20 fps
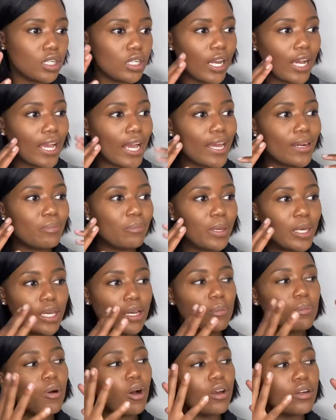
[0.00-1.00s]
like I had
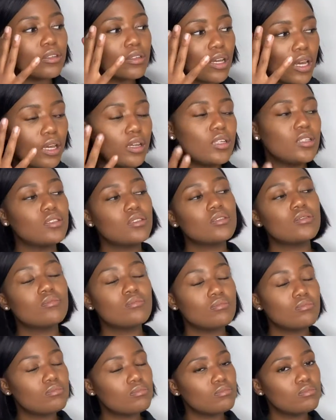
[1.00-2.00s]
makeup on and
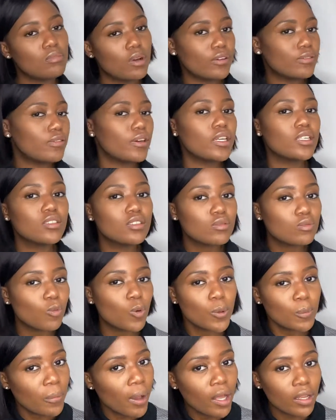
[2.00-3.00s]
my face
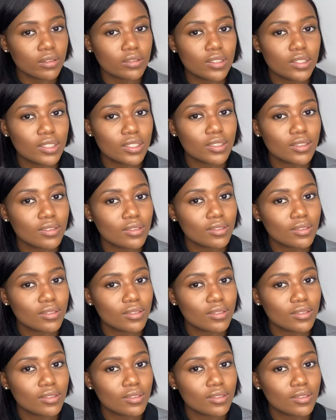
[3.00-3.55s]
would melt.